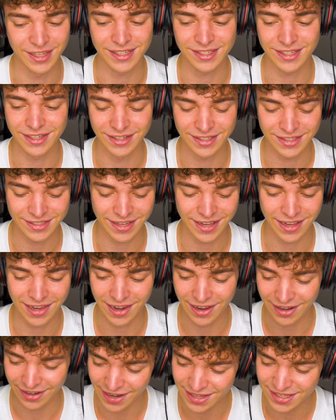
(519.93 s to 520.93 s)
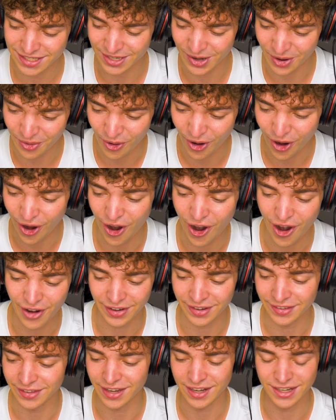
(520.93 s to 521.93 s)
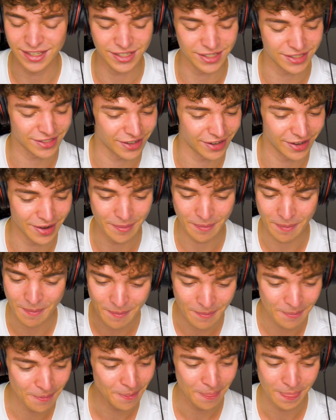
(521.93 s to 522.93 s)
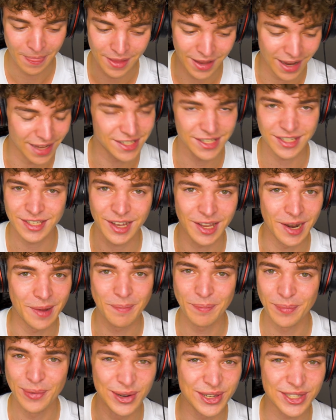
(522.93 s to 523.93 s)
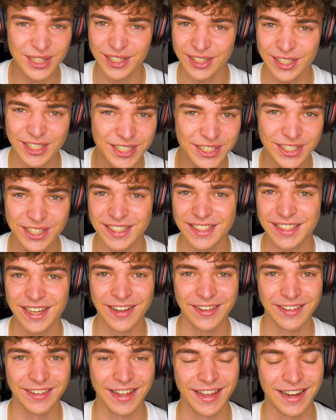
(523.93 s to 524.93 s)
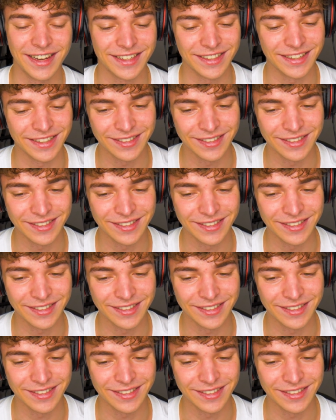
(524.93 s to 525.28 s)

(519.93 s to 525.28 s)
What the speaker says: He's gonna say like, let's go hard, and then it's just gonna push all these shots out in the edit, you